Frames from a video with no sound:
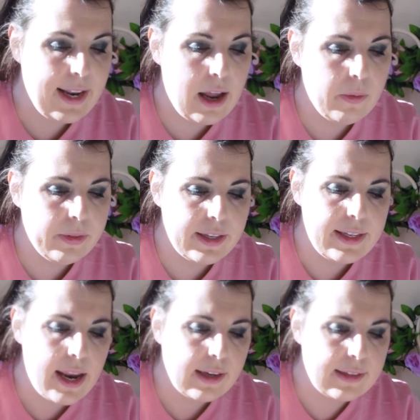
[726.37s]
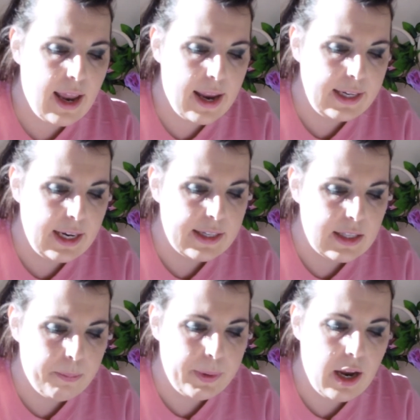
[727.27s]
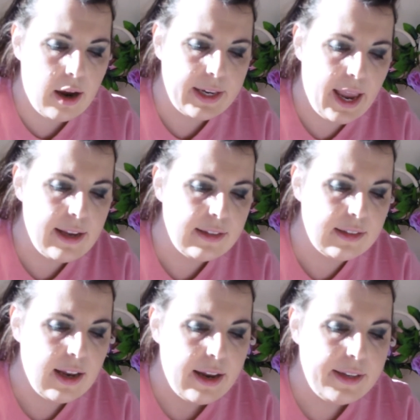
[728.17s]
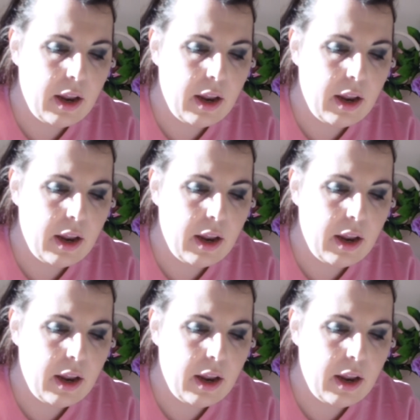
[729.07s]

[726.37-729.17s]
Now the next day is Be Our Guest.